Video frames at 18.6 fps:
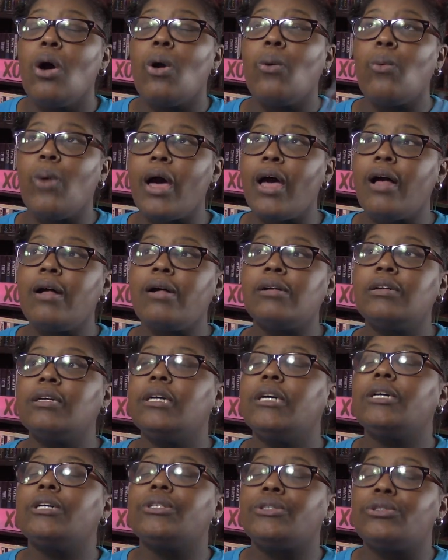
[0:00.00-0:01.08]
Well,
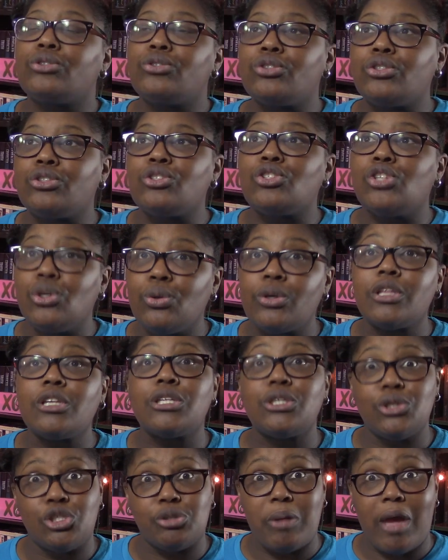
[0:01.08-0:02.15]
two of the
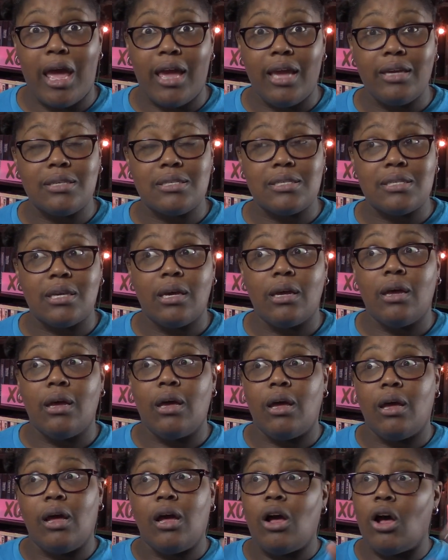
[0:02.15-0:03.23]
douchebags
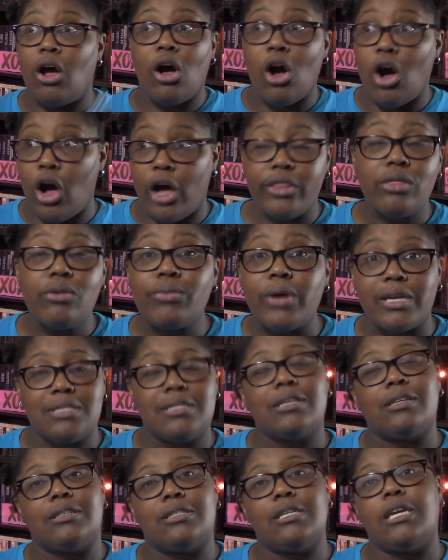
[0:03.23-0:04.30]
on the
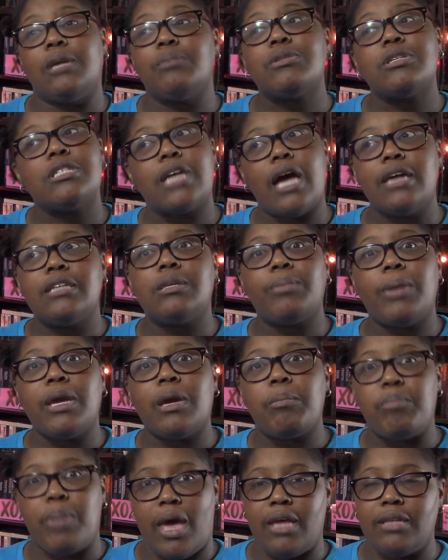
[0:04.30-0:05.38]
wrestling team decide to make a
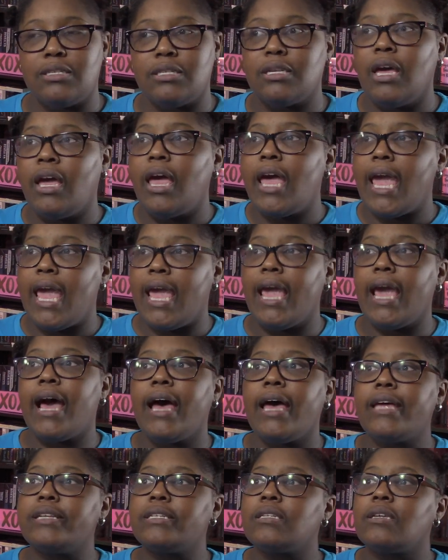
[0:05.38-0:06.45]
bet,
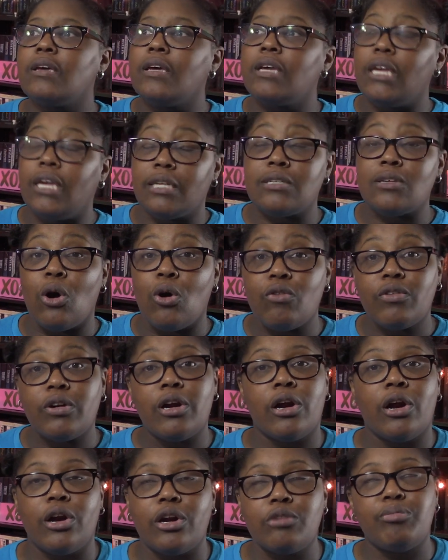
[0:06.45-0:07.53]
and it's
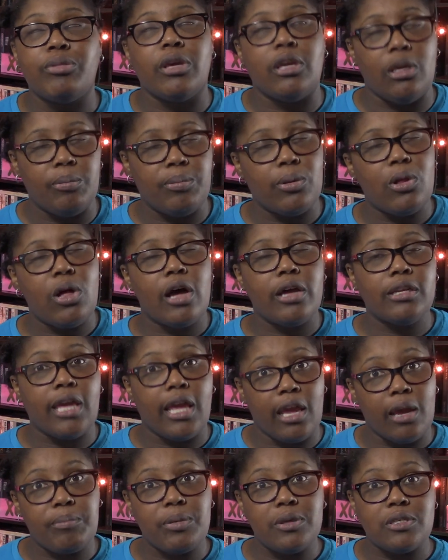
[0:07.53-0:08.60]
overheard. People on
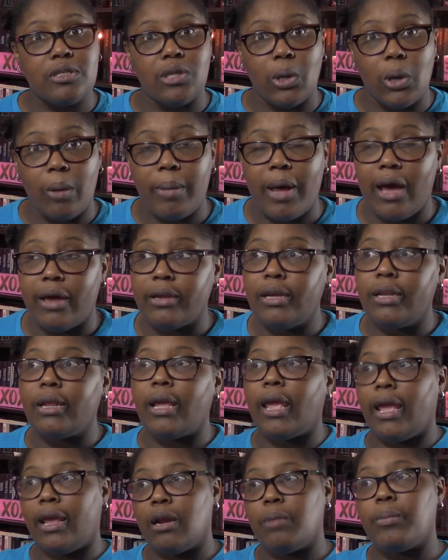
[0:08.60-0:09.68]
campus know about it.
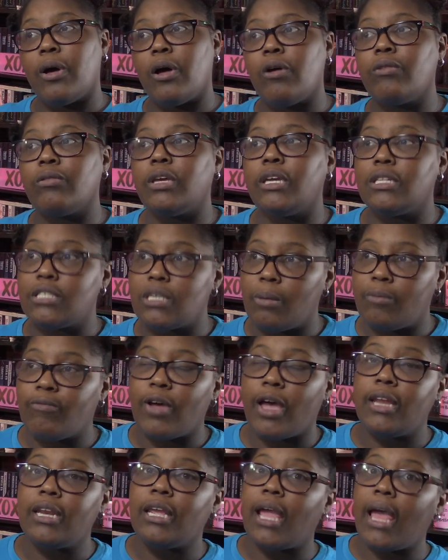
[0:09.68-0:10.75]
Annabelle ends up
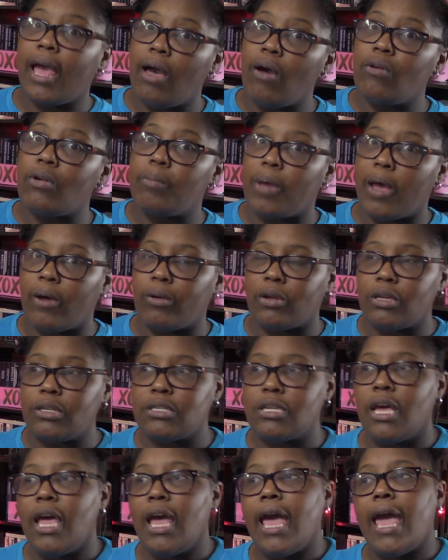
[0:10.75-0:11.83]
finding out about it,
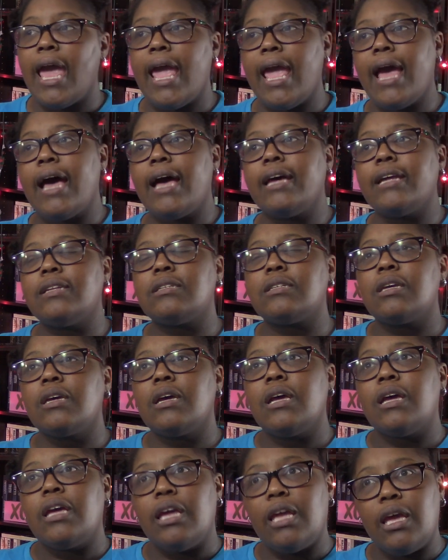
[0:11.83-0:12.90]
and
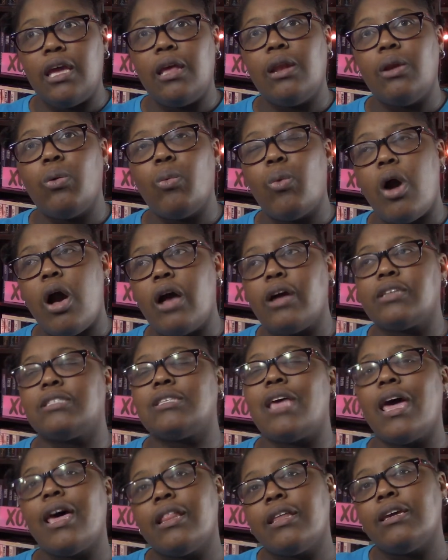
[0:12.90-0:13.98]
in walks
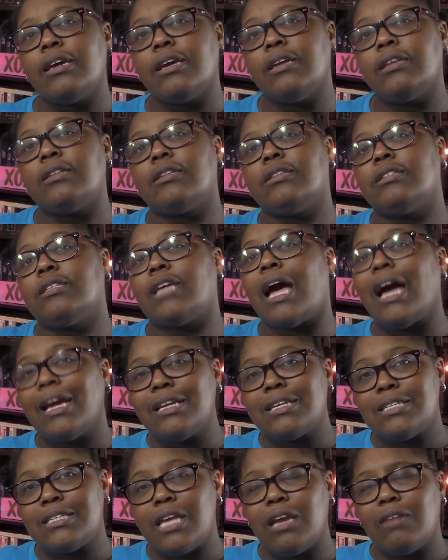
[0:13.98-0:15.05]
Elliot, kind
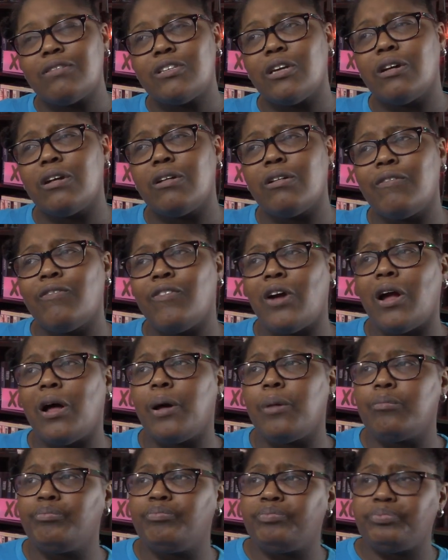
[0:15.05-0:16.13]
of saves her
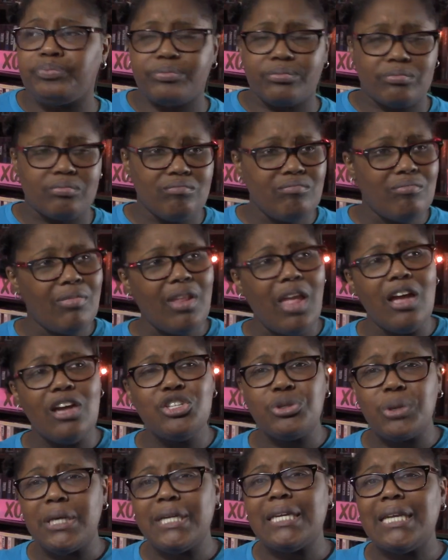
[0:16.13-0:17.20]
from a
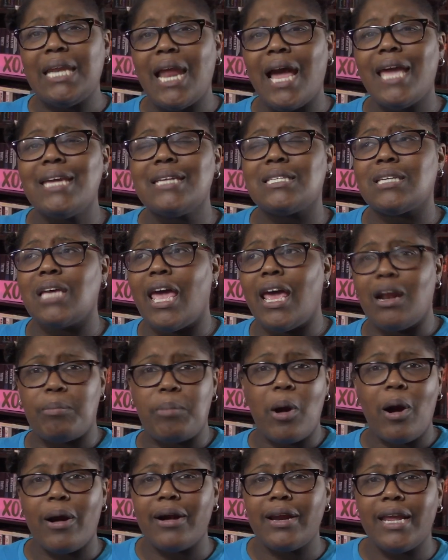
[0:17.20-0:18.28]
drunken night at a
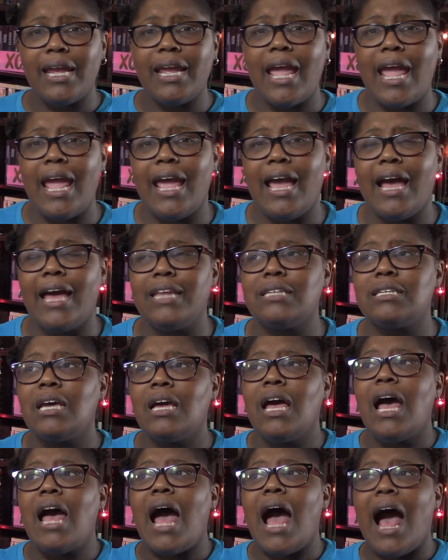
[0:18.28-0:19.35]
party. And
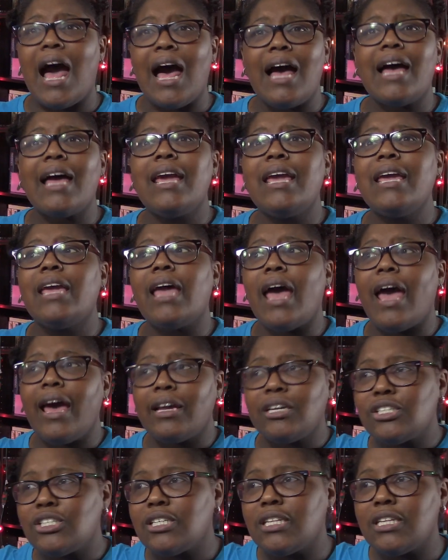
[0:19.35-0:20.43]
I
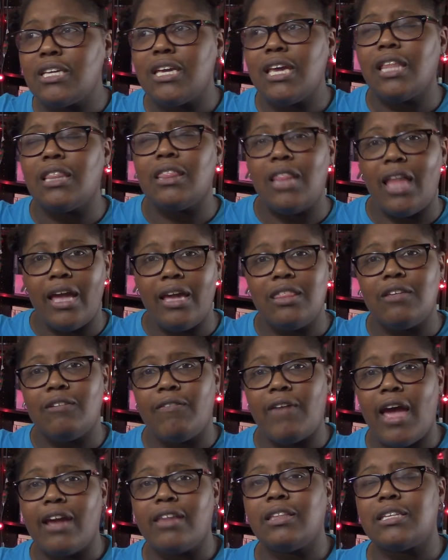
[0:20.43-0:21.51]
actually like the
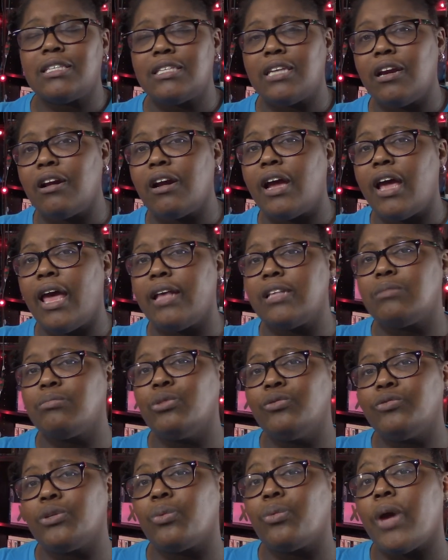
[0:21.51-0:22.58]
fact that Sara has
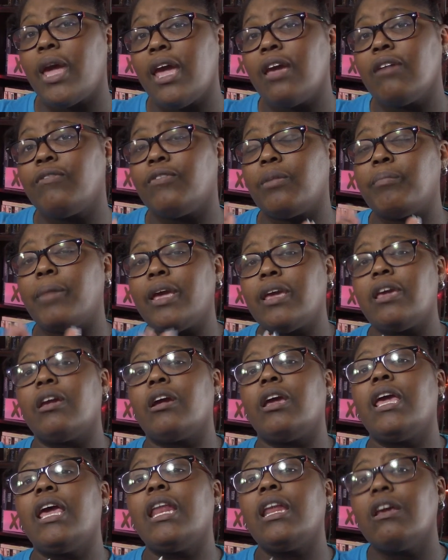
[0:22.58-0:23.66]
moved away from making
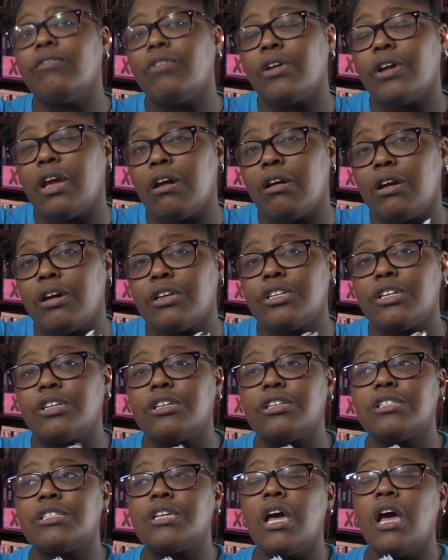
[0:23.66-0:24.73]
any of her
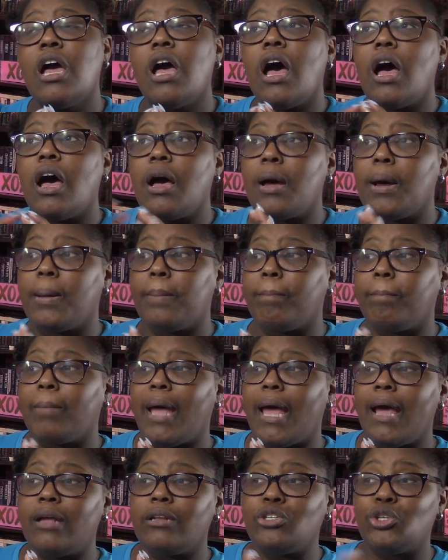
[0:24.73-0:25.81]
characters
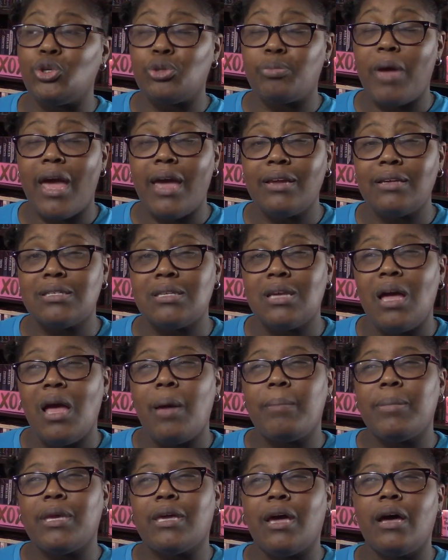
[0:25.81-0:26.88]
douchebags,
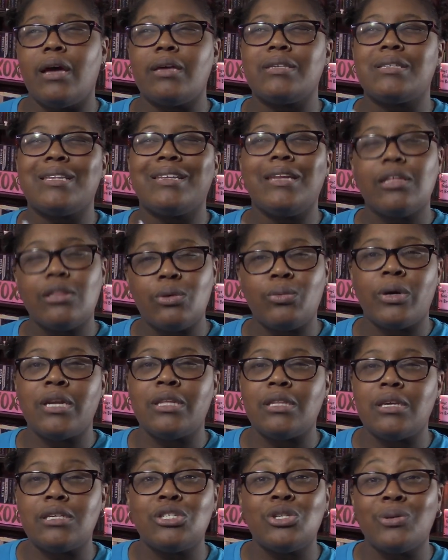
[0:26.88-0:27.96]
because neither one of
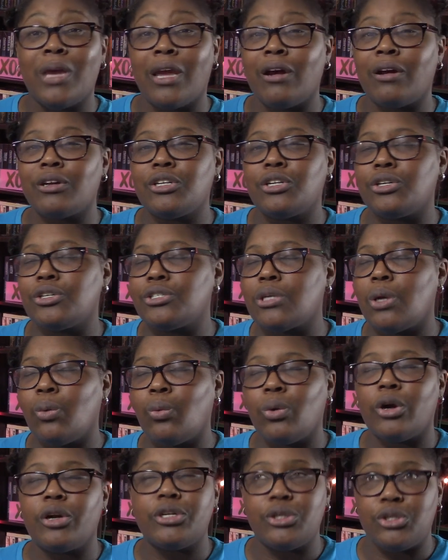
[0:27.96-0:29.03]
these two characters
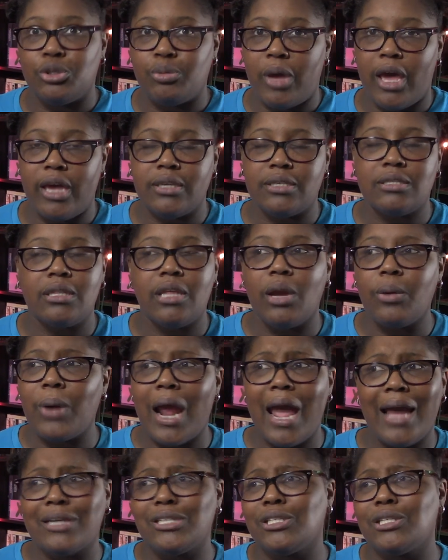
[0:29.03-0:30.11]
were douchebags. They were
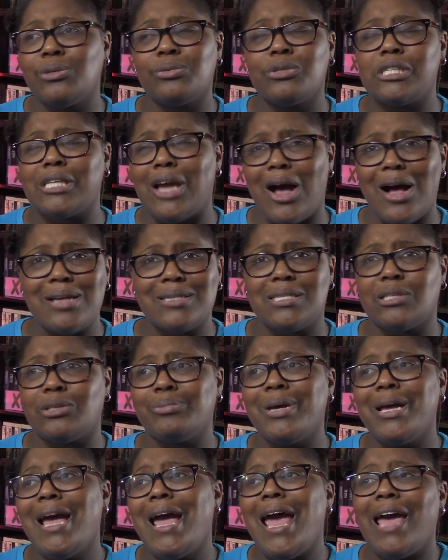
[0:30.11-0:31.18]
actually really awesome,
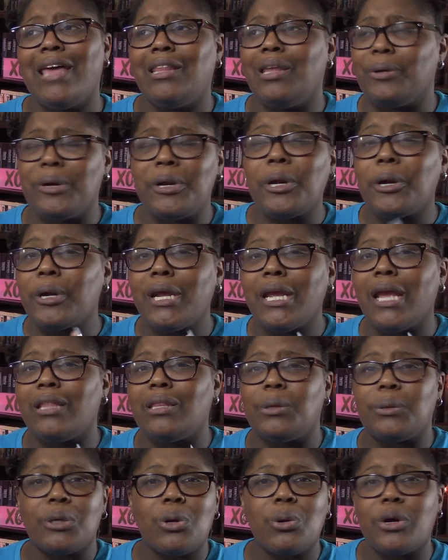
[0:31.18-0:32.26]
and they were nerdy, and
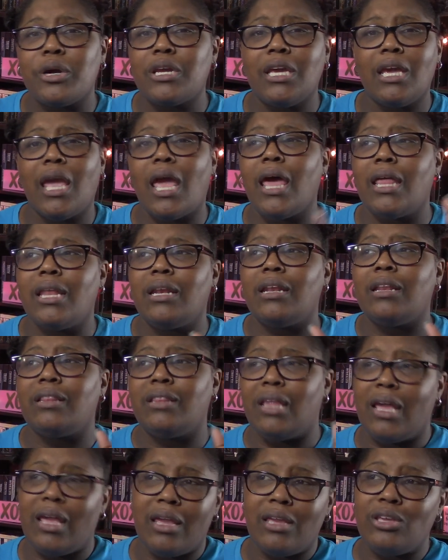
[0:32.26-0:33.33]
they were quirky, and
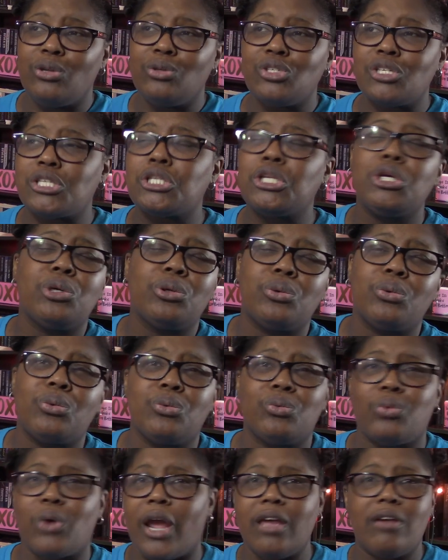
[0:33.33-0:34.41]
you just knew
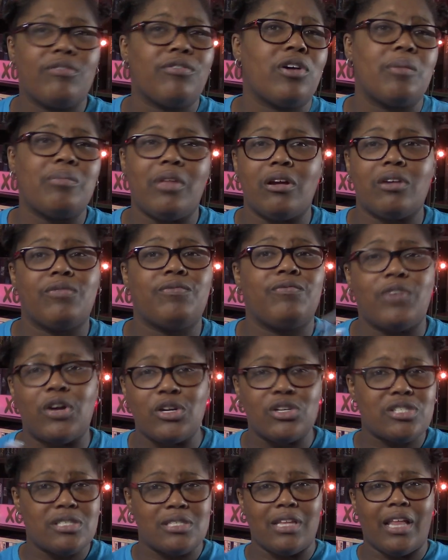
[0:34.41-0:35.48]
right from their
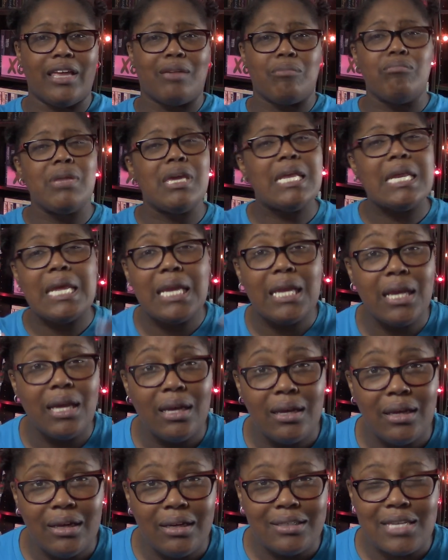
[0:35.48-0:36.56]
first like meeting
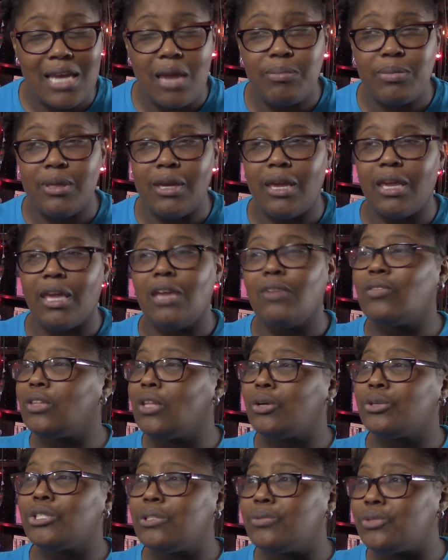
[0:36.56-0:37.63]
type thing, even
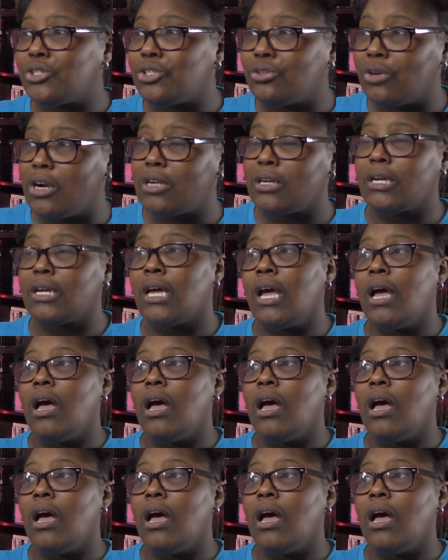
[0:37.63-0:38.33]
though she was drunk,